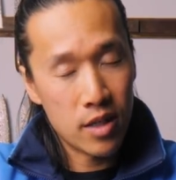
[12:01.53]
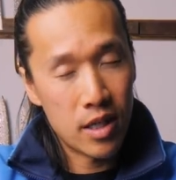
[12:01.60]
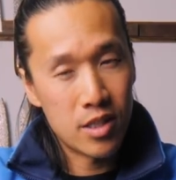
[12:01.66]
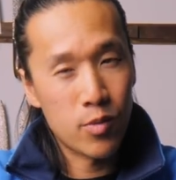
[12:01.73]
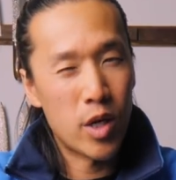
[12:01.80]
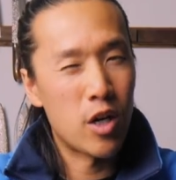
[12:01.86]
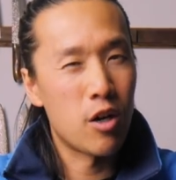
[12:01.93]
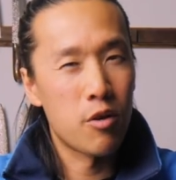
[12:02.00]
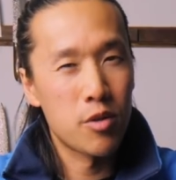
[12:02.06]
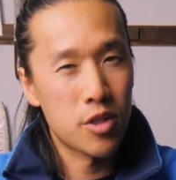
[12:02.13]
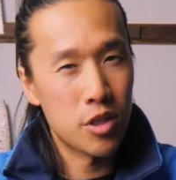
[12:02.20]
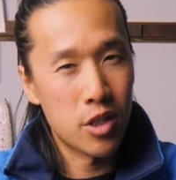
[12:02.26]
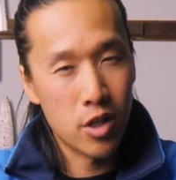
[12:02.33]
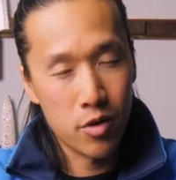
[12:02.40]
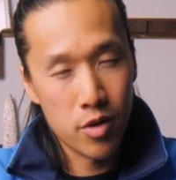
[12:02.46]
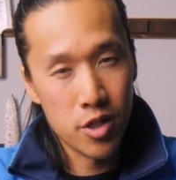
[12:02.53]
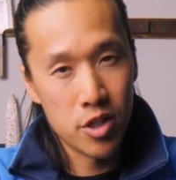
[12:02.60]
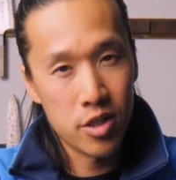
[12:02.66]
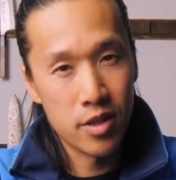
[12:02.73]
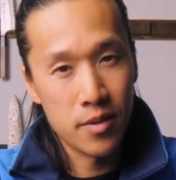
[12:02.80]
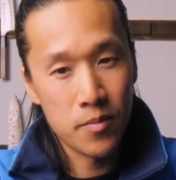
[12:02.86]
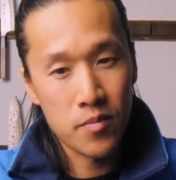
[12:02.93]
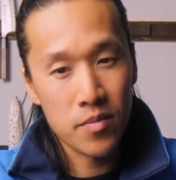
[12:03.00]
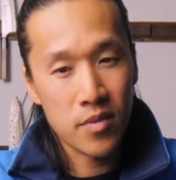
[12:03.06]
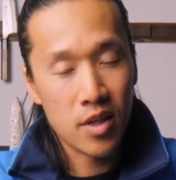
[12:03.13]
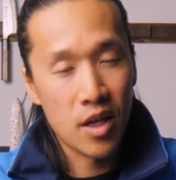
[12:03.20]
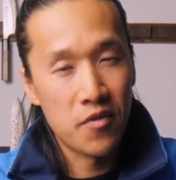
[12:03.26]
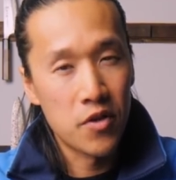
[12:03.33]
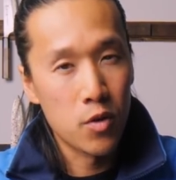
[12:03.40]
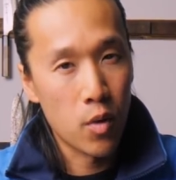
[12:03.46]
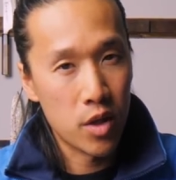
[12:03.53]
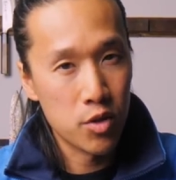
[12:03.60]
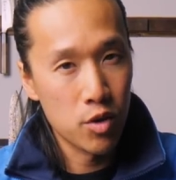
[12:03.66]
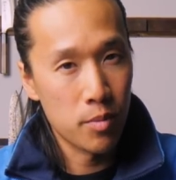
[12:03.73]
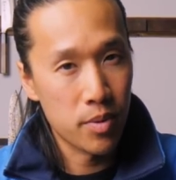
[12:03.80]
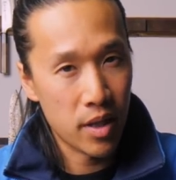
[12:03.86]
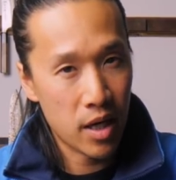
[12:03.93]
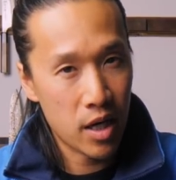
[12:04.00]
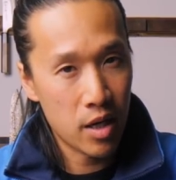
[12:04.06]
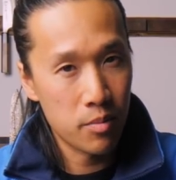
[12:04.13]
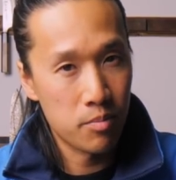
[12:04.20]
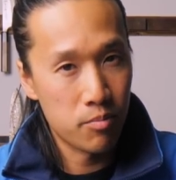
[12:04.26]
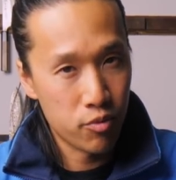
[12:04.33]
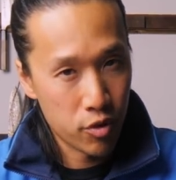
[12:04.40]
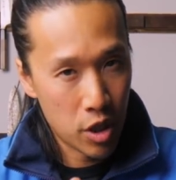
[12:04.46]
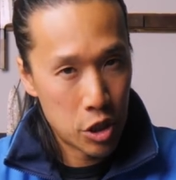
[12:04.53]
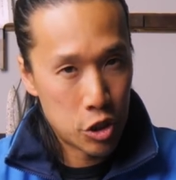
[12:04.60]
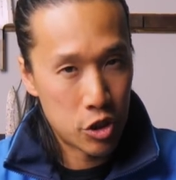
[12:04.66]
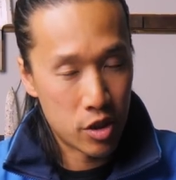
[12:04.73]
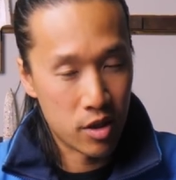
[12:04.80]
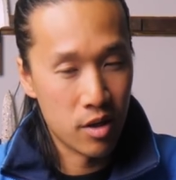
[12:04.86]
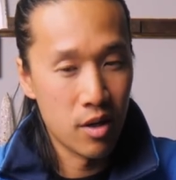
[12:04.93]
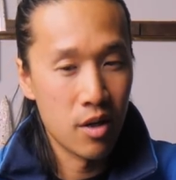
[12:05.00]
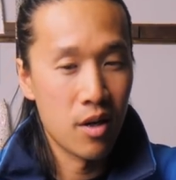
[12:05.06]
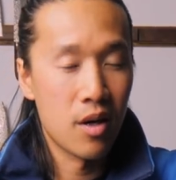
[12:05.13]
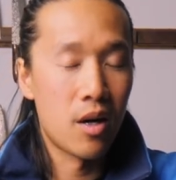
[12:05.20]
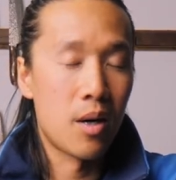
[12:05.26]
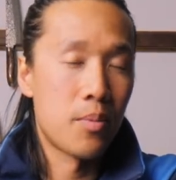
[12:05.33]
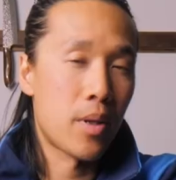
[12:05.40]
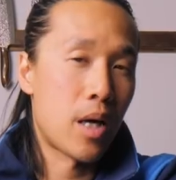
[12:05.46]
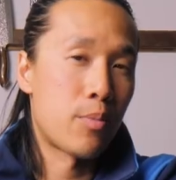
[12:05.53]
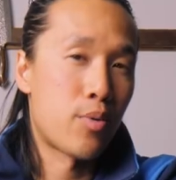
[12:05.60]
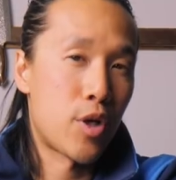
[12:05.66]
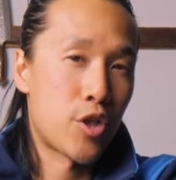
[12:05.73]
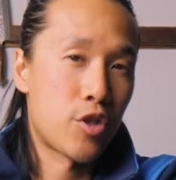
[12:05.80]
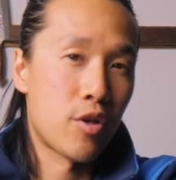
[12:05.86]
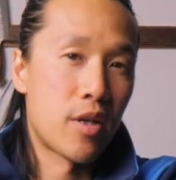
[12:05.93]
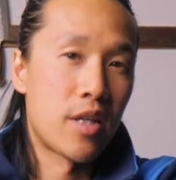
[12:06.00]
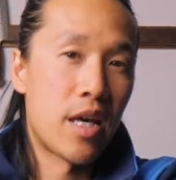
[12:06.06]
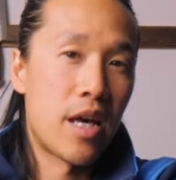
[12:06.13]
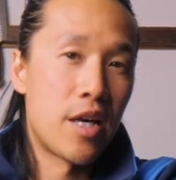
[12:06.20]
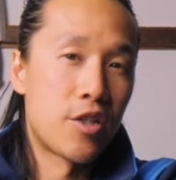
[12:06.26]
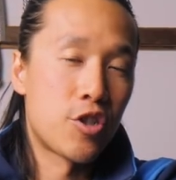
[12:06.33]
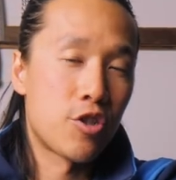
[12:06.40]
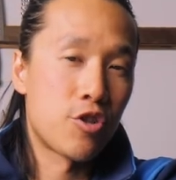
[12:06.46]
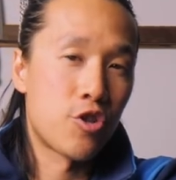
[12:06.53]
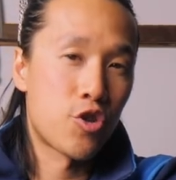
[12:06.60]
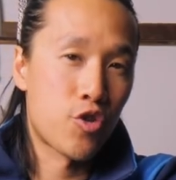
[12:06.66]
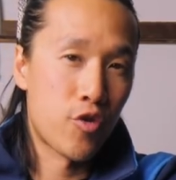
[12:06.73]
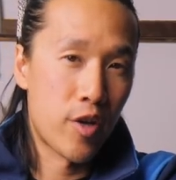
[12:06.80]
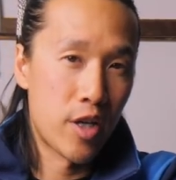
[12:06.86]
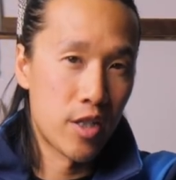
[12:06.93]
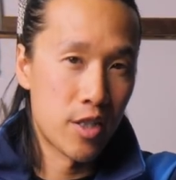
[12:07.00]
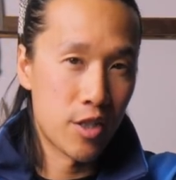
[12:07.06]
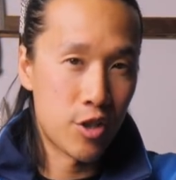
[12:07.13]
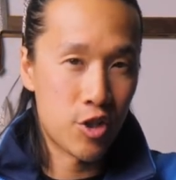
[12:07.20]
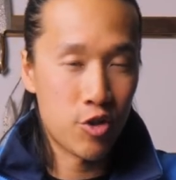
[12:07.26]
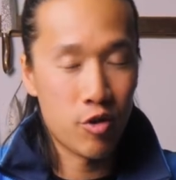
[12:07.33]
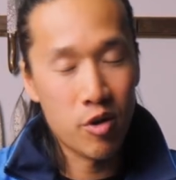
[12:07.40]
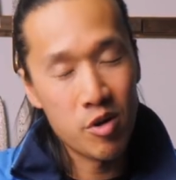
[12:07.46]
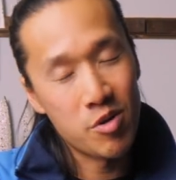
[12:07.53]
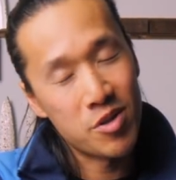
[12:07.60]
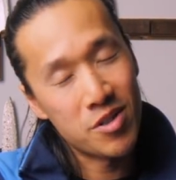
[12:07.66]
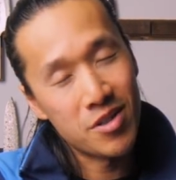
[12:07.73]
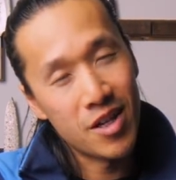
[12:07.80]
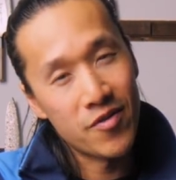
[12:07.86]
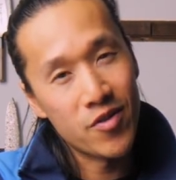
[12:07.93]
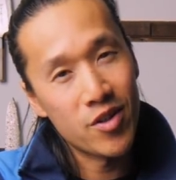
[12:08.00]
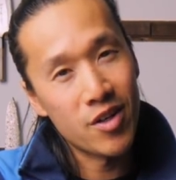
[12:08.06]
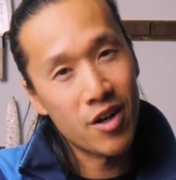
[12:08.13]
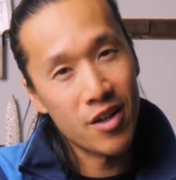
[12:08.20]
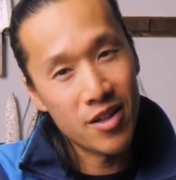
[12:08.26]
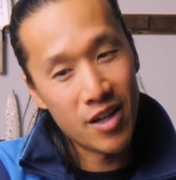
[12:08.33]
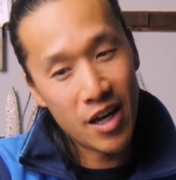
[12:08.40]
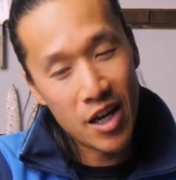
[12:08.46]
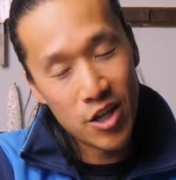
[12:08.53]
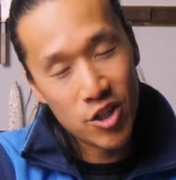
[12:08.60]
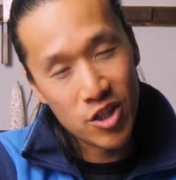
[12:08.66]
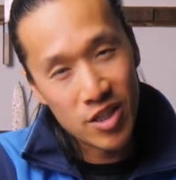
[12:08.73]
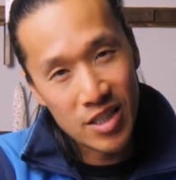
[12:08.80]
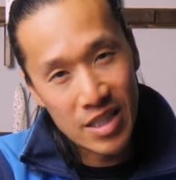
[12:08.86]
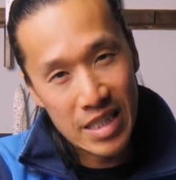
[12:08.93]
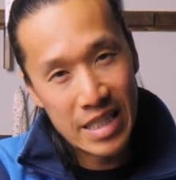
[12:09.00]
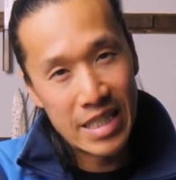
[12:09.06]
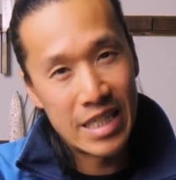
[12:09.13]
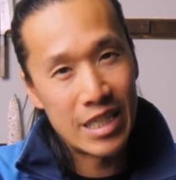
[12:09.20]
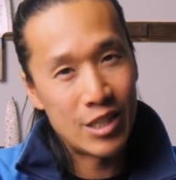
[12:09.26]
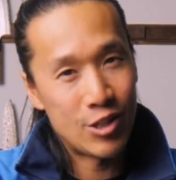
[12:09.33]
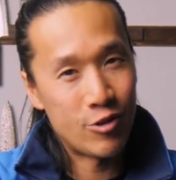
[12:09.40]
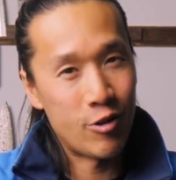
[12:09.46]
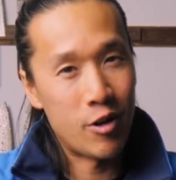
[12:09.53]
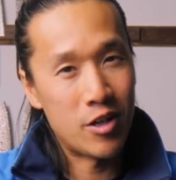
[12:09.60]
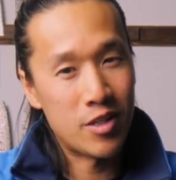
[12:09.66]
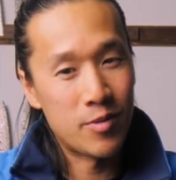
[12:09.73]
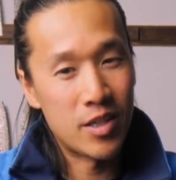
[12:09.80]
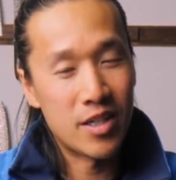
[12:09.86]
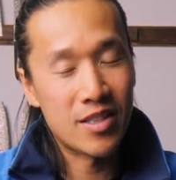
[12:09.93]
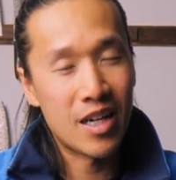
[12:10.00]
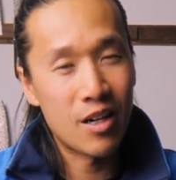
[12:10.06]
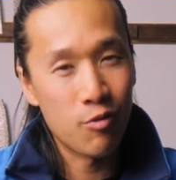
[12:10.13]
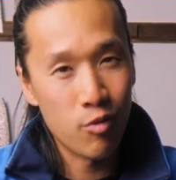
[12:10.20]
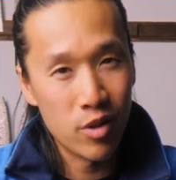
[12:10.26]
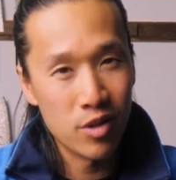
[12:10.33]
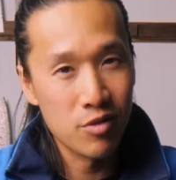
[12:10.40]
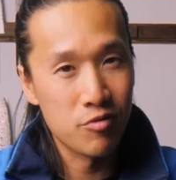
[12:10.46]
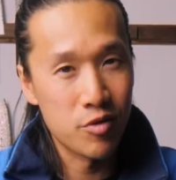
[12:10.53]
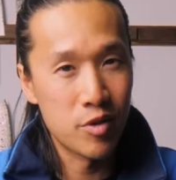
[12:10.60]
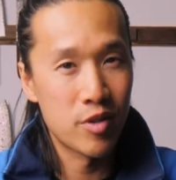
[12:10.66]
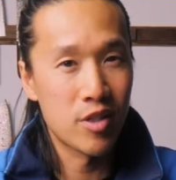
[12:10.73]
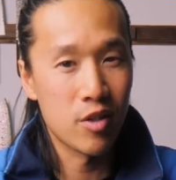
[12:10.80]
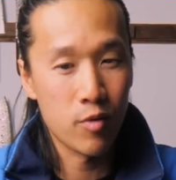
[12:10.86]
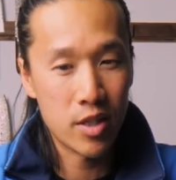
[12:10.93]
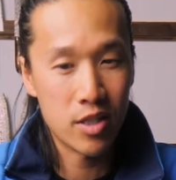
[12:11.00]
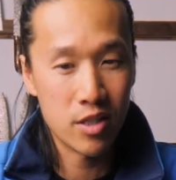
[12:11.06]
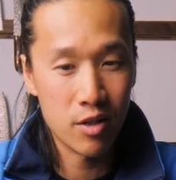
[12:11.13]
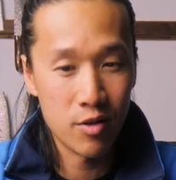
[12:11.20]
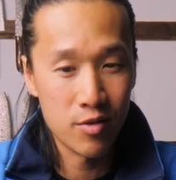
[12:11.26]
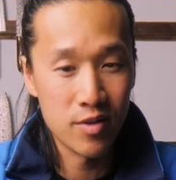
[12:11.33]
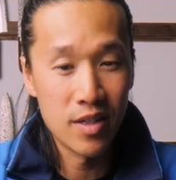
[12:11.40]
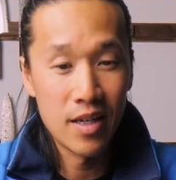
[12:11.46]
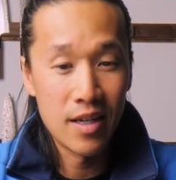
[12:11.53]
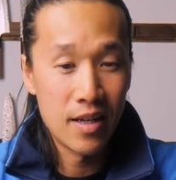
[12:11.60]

That's why I always encourage, if you want to apply pressure on the edge trailing strokes, never on the edge leading strokes, because that will ruin your whetstone.